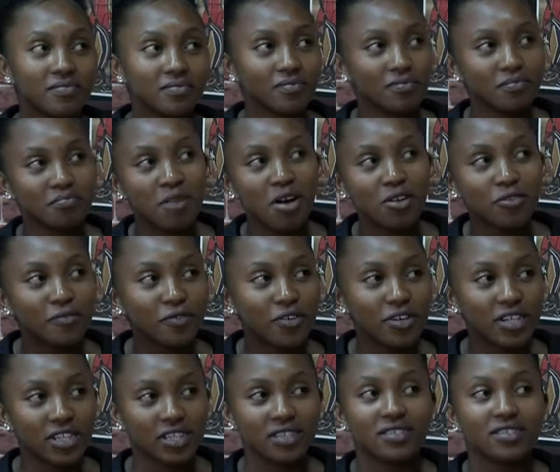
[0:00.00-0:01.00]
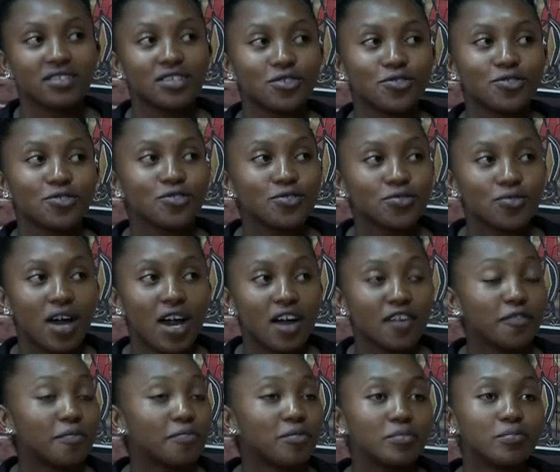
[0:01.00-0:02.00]
Mau Forest used to
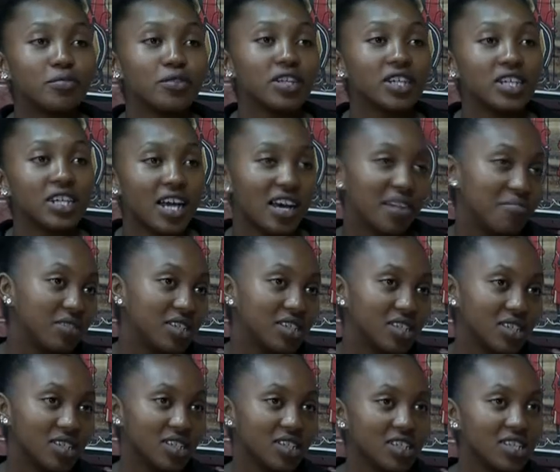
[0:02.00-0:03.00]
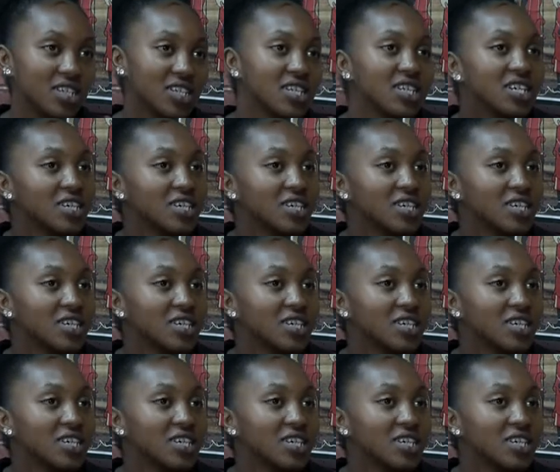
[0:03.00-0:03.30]
have people inhabit it